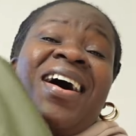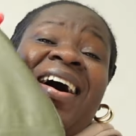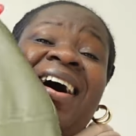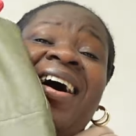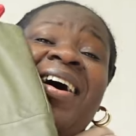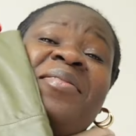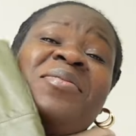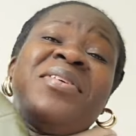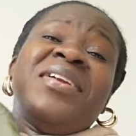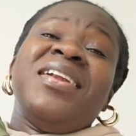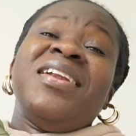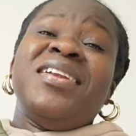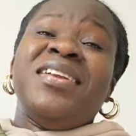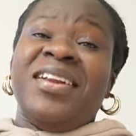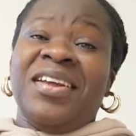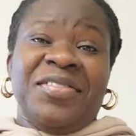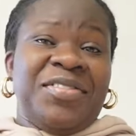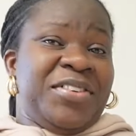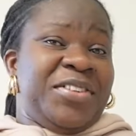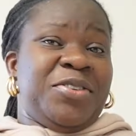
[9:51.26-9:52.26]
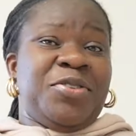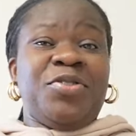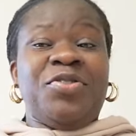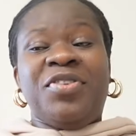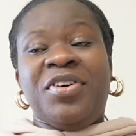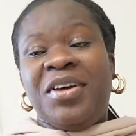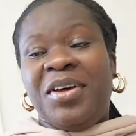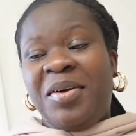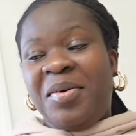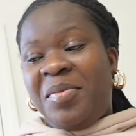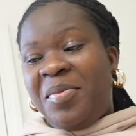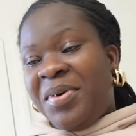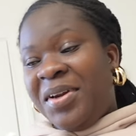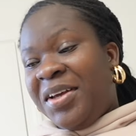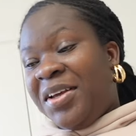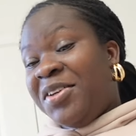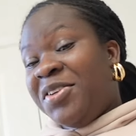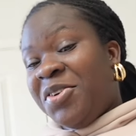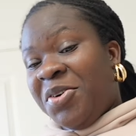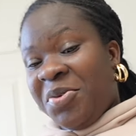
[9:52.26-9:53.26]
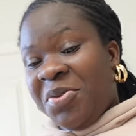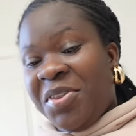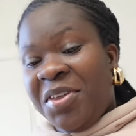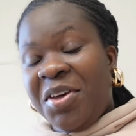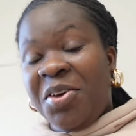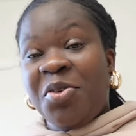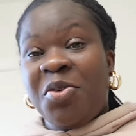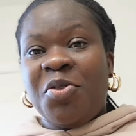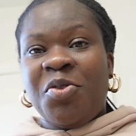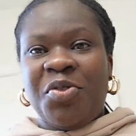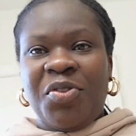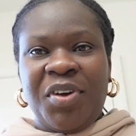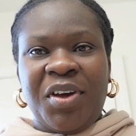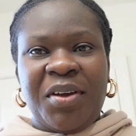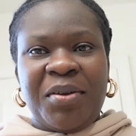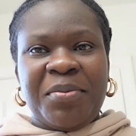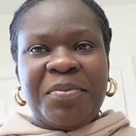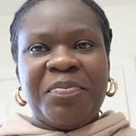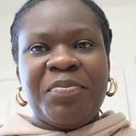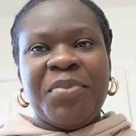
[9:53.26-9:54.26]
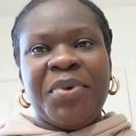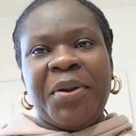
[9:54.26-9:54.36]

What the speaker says: I would love it to fit, but I don't think it will fit.